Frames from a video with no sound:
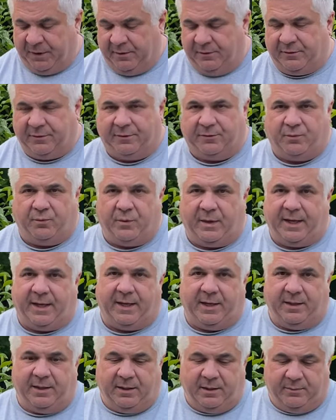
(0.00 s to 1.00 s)
So it's
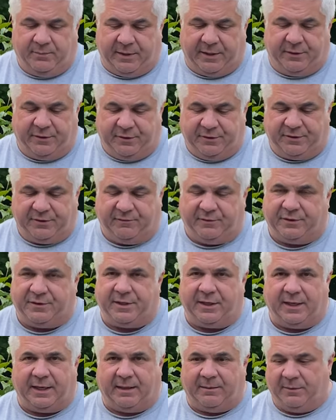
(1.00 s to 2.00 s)
way better use of your
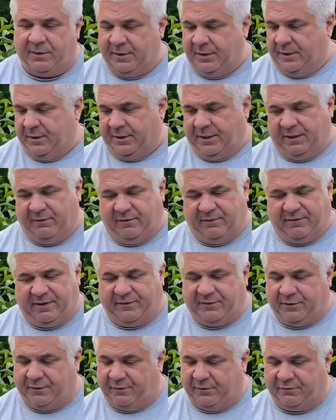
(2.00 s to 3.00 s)
time, even if you have
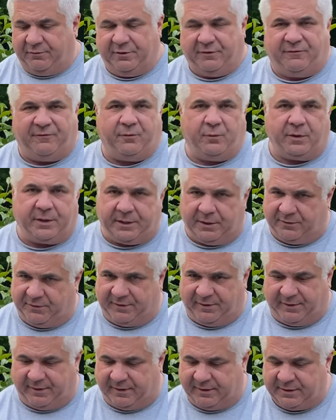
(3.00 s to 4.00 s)
to do three or four coats
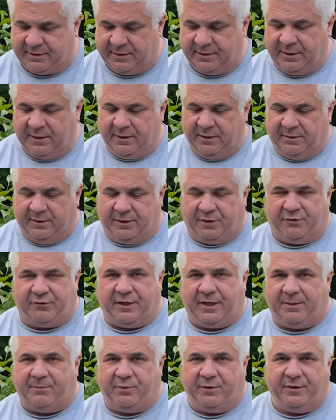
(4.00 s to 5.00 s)
of this, than to try
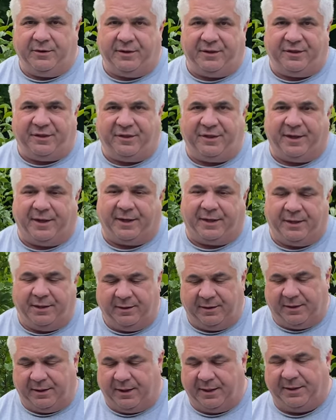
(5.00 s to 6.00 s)
to put it on thick
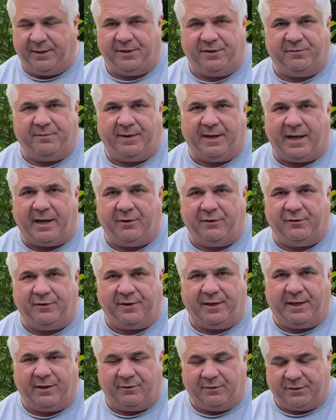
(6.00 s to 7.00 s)
and then spend hours and
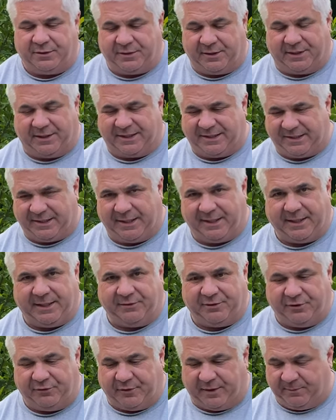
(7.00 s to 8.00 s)
hours trying to sand out
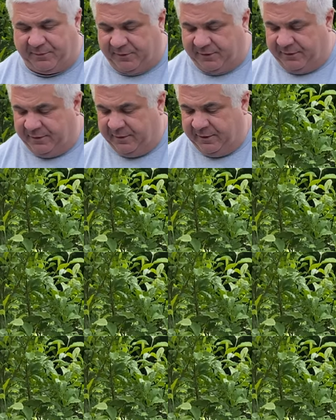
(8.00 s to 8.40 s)
the drips.